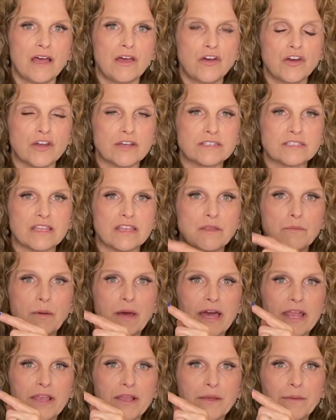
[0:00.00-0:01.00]
hooks on the
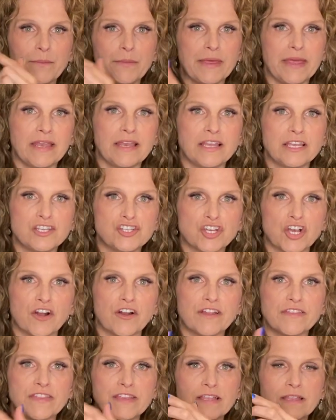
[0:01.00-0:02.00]
bottom and a
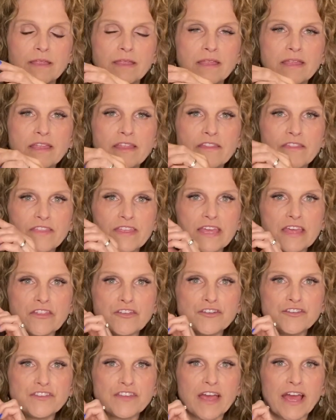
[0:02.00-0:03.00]
jar at the
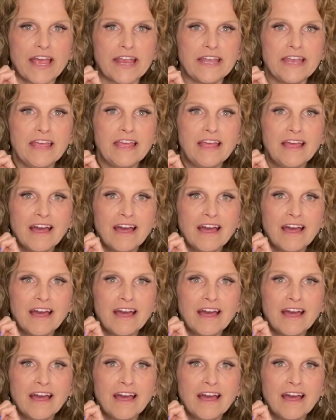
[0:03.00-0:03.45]
other side.